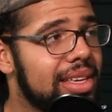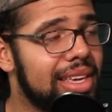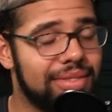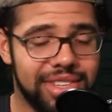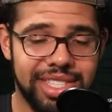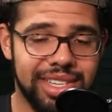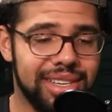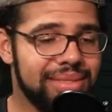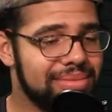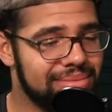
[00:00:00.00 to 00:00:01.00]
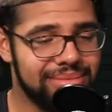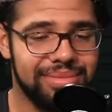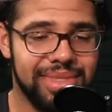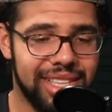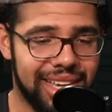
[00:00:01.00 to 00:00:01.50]
Give it to,
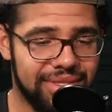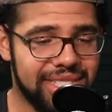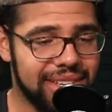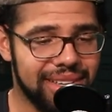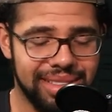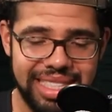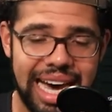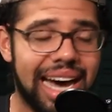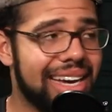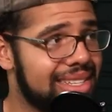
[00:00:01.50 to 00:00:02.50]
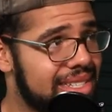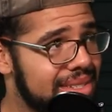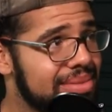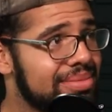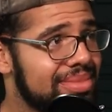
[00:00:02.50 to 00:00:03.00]
give it to thighs.
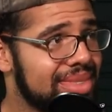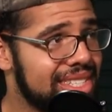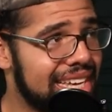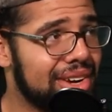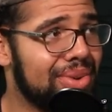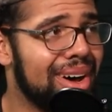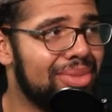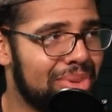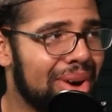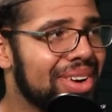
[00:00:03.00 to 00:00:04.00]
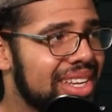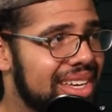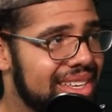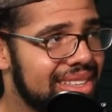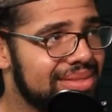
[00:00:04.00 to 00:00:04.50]
Saquon
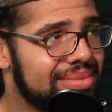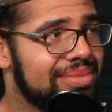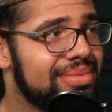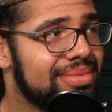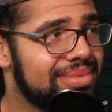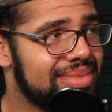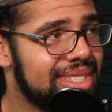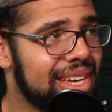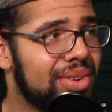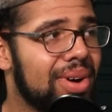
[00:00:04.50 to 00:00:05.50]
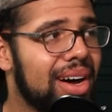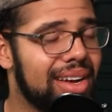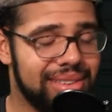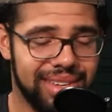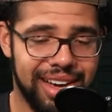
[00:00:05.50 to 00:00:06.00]
Barkley. Saquad. Saquad.
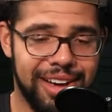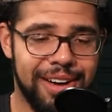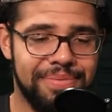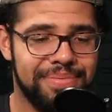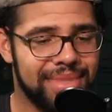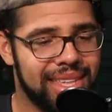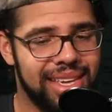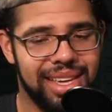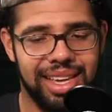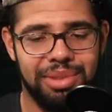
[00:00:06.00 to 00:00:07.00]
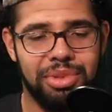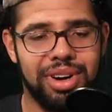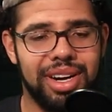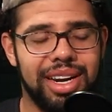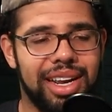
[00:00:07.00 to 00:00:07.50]
Uh-huh. Yeah. He
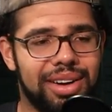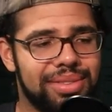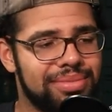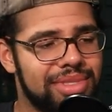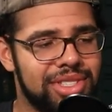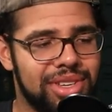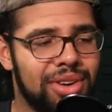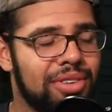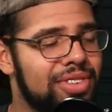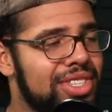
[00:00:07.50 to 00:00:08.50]
brought it in there. Yep. Going for